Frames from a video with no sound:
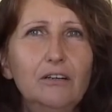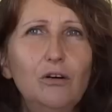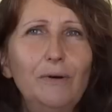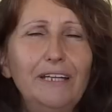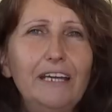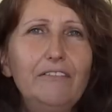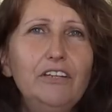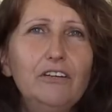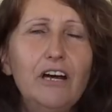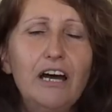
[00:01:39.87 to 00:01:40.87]
whatever
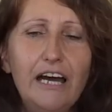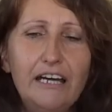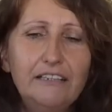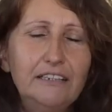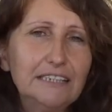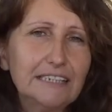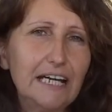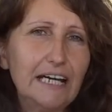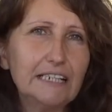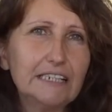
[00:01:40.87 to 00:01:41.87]
your heart
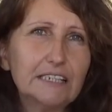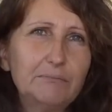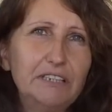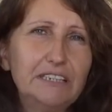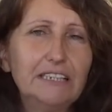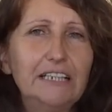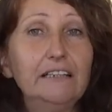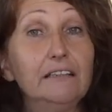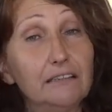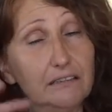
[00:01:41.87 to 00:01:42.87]
desires, but
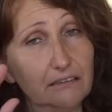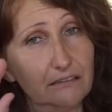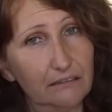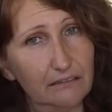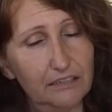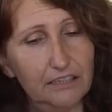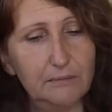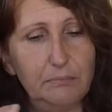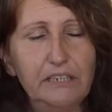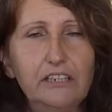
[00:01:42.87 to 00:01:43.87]
in
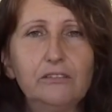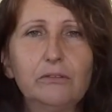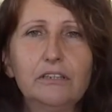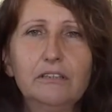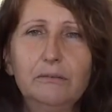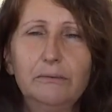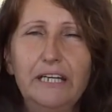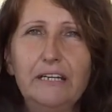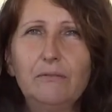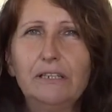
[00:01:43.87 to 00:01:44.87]
spiritual
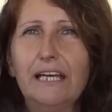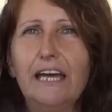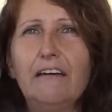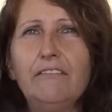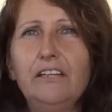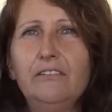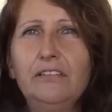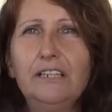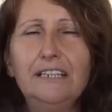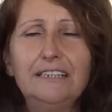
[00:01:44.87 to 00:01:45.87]
way, whatever you
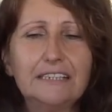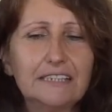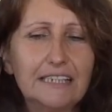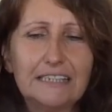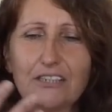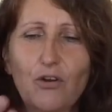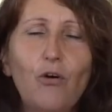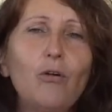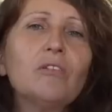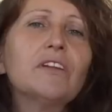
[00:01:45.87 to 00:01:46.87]
need, it's
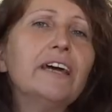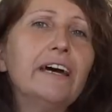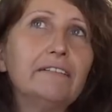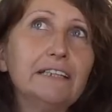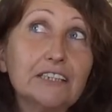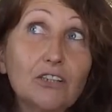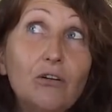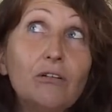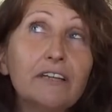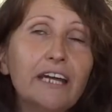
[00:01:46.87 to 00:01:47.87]
all there. It's
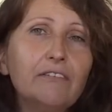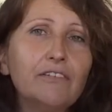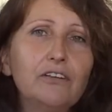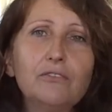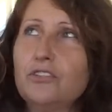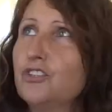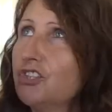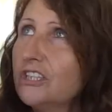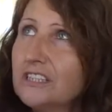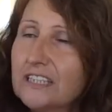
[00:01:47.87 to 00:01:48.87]
all there for you. You
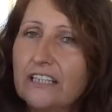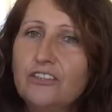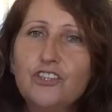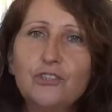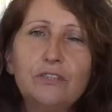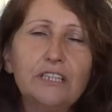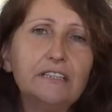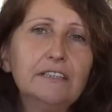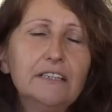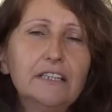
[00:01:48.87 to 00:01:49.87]
just can tune in.